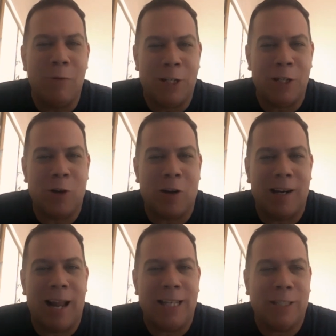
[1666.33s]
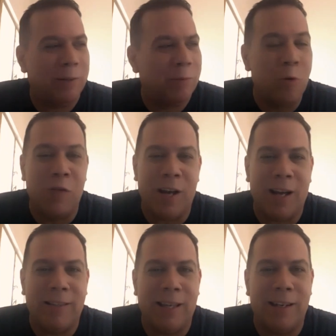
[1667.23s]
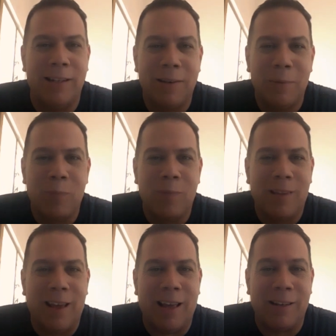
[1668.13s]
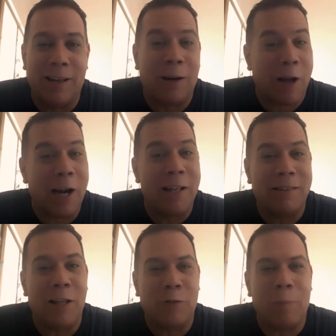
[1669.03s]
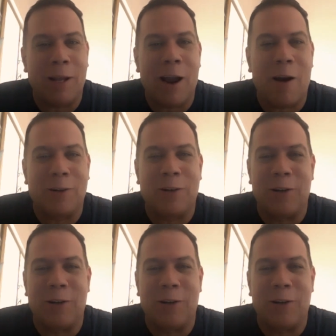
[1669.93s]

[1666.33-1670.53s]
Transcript: when she saw the last movie I did, and got kind of intense with my character.